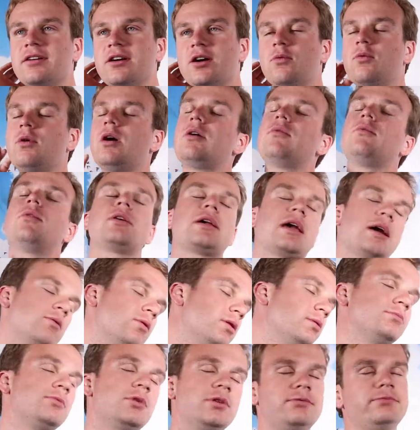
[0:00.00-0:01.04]
Well, okay,
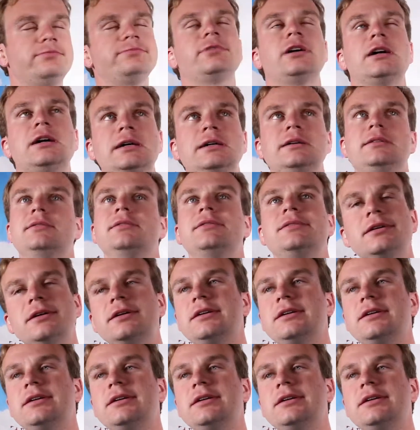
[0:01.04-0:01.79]
one more. Fine.